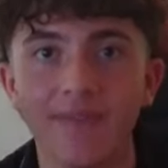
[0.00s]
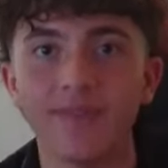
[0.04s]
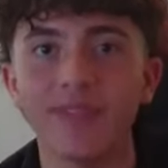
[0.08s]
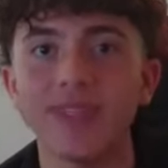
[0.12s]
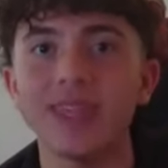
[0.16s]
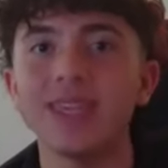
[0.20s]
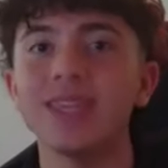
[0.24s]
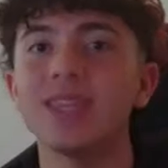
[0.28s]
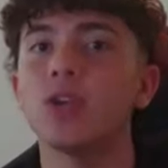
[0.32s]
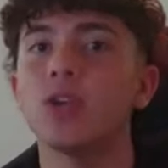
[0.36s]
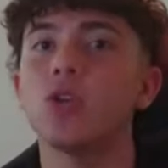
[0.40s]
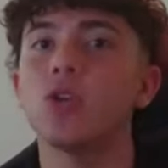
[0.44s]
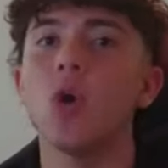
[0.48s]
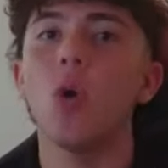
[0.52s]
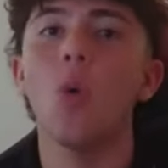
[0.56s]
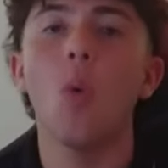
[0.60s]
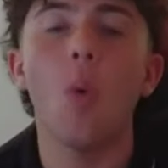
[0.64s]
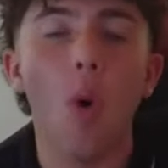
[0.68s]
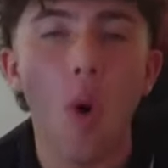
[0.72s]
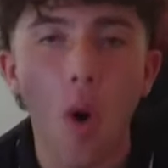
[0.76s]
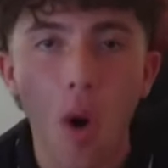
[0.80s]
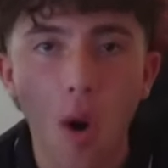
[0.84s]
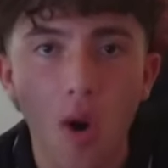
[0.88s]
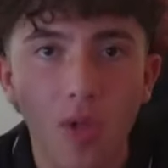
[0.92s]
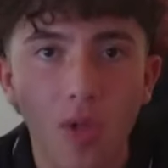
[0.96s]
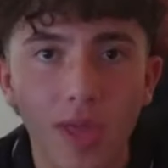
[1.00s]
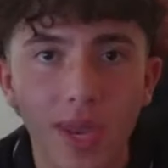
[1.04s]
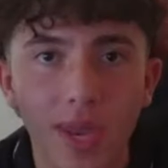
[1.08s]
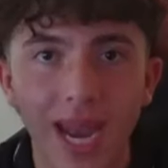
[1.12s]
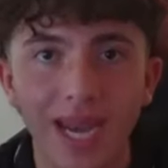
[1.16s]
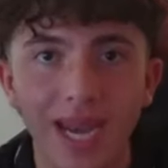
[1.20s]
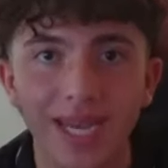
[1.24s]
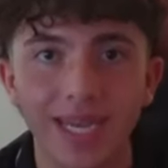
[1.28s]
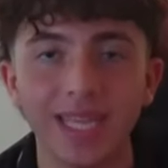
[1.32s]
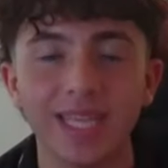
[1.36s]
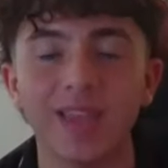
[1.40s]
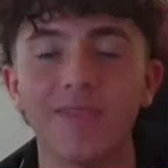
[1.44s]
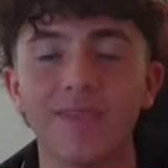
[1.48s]
to need to go all in. I
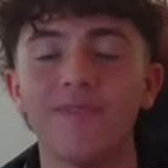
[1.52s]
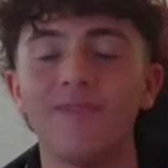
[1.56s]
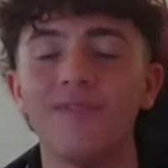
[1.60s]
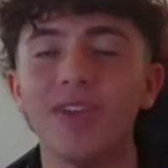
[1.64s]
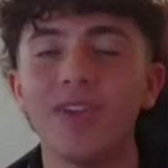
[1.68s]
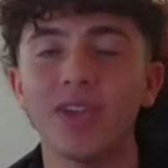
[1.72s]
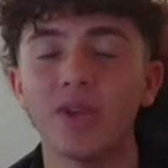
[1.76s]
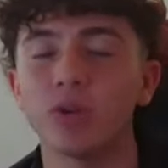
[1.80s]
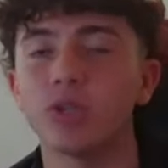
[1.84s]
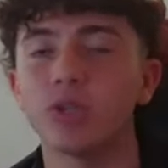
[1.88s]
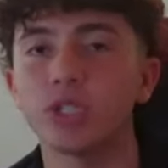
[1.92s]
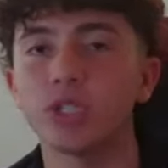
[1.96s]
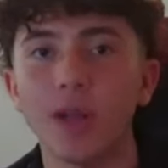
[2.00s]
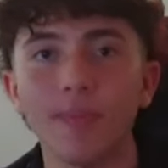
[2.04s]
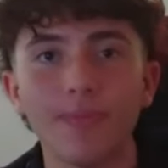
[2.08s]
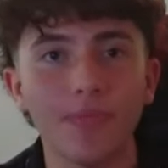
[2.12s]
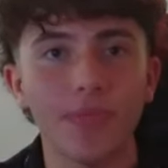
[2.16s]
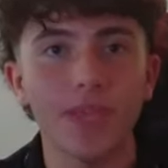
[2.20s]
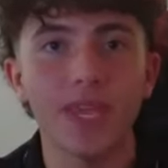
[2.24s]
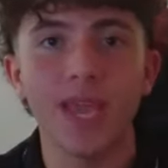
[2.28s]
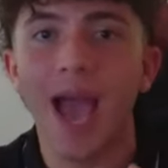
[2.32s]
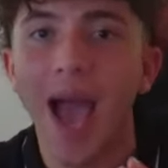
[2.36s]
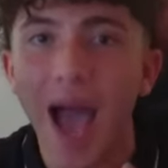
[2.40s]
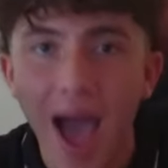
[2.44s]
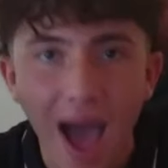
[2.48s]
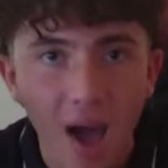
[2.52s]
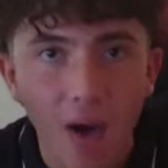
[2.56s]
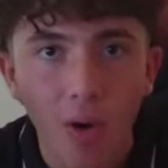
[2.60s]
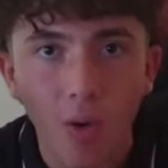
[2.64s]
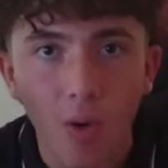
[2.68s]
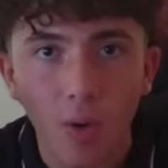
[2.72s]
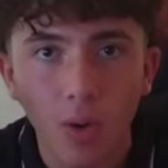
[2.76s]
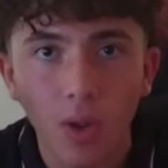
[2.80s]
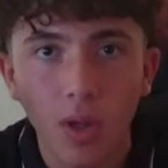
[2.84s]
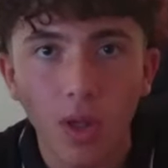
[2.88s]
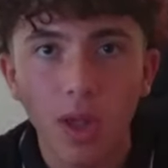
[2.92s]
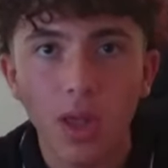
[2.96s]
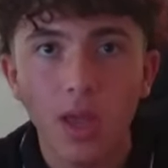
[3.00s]
need to figure something
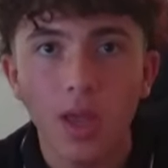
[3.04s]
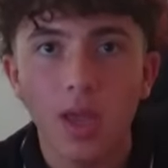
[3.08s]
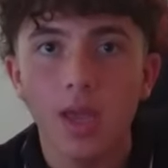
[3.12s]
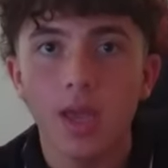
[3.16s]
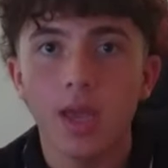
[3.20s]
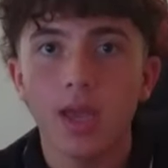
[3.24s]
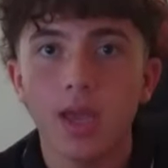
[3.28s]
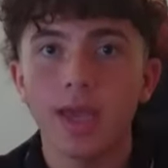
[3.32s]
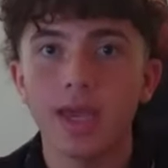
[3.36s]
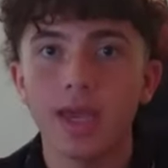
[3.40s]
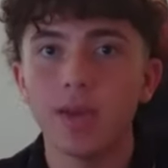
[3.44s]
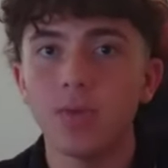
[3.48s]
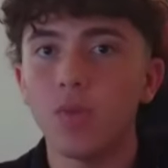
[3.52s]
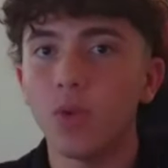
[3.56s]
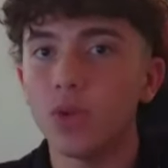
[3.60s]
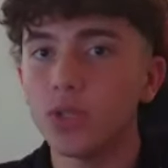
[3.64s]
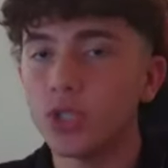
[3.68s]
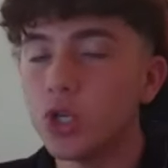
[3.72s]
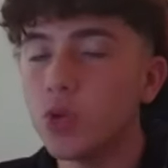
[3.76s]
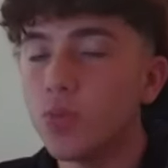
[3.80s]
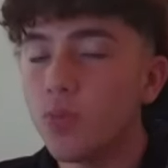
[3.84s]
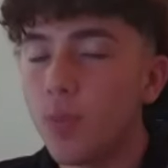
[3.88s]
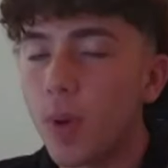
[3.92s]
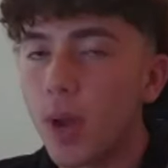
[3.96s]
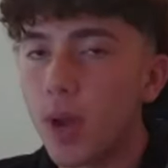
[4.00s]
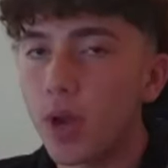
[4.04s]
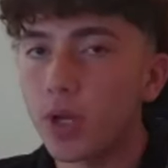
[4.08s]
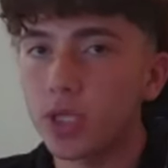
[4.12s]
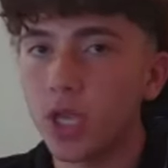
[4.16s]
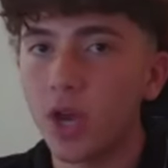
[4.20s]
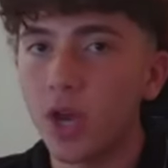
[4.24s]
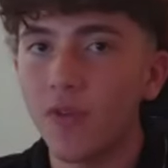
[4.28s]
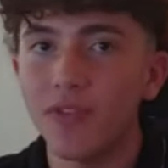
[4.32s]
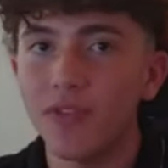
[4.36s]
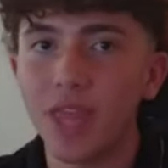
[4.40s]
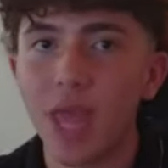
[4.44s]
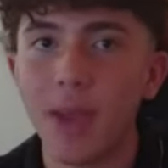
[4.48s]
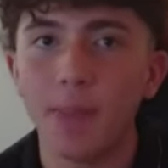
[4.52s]
out. And once you put
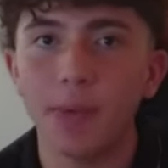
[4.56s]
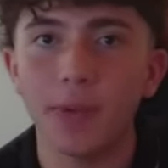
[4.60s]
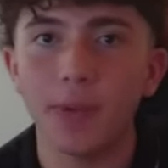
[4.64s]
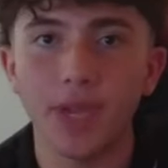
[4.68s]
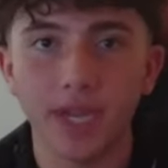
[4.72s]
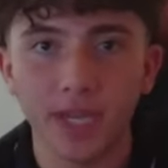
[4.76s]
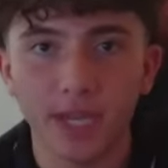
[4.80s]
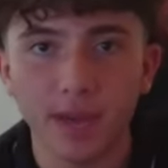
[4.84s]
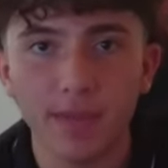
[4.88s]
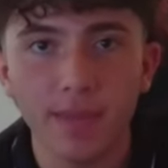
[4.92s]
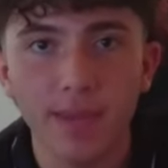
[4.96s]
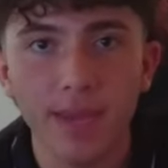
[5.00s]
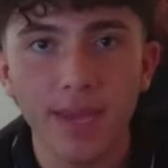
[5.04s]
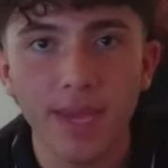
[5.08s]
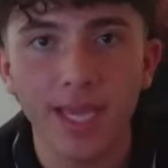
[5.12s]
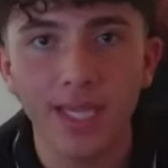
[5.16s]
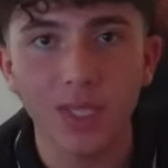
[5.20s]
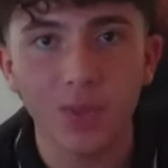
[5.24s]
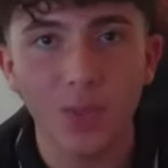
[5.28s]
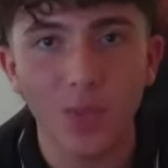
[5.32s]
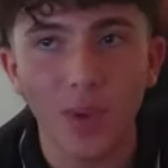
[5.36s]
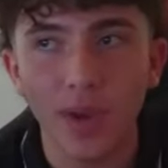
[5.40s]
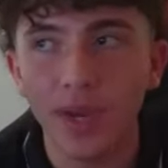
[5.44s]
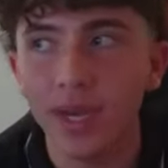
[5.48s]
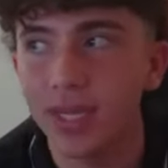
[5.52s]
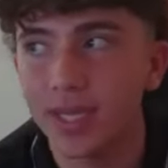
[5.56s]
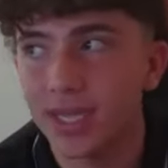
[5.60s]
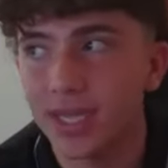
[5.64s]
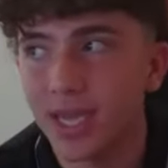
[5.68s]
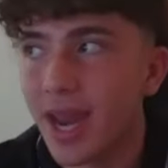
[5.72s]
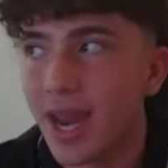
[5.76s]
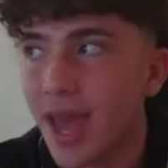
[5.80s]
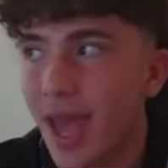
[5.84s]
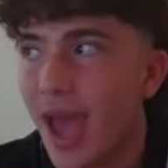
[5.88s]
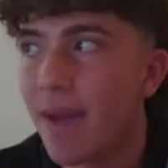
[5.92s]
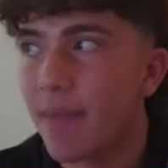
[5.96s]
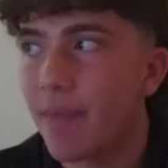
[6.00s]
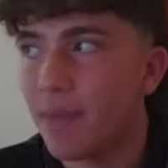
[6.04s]
yourself in that predicament is when it's going
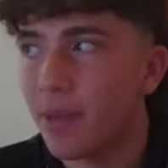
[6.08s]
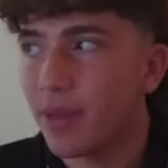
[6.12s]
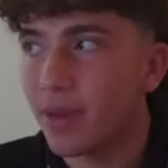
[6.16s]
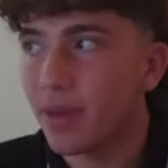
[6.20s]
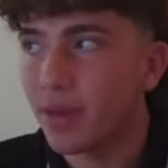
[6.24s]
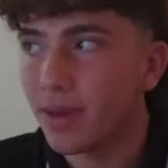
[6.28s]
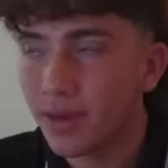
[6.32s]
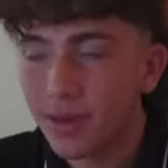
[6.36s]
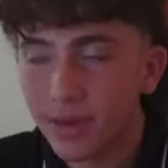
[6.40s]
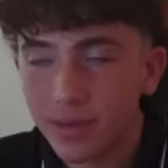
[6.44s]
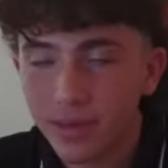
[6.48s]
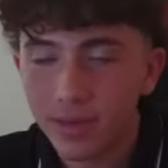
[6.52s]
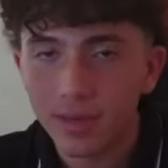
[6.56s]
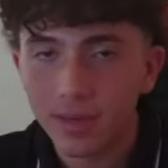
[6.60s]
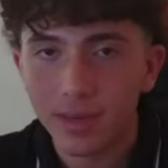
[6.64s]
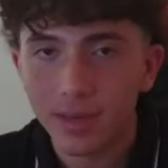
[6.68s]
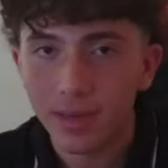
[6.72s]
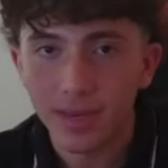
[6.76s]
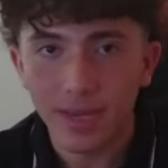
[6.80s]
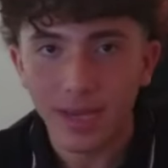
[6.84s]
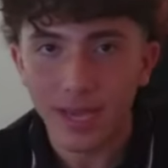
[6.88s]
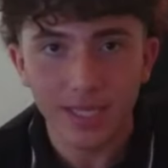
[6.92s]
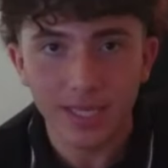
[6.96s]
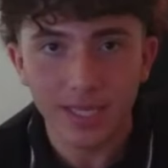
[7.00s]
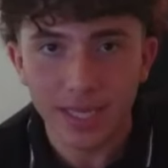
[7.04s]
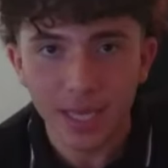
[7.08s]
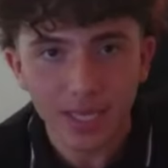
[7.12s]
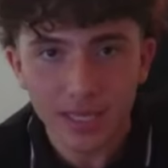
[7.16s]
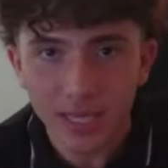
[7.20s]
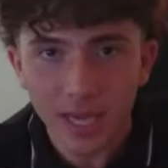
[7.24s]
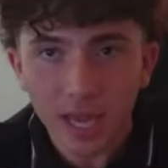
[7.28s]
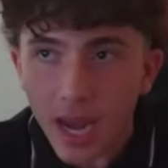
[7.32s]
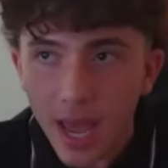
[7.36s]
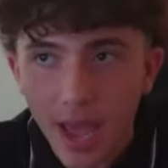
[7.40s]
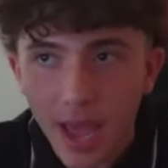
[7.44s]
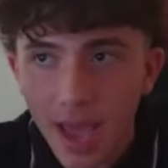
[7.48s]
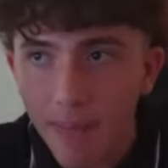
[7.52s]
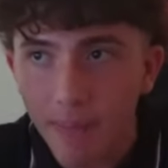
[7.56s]
to happen. It's
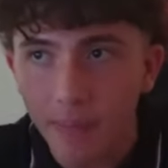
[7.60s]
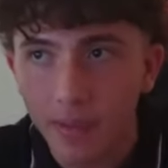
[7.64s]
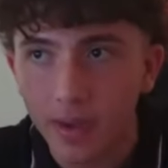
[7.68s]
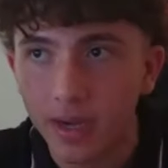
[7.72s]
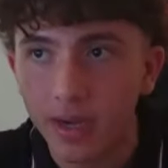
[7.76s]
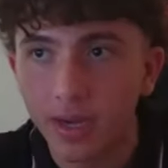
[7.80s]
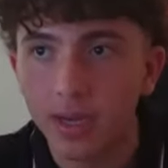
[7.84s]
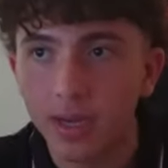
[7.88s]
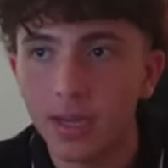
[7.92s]
going to happen.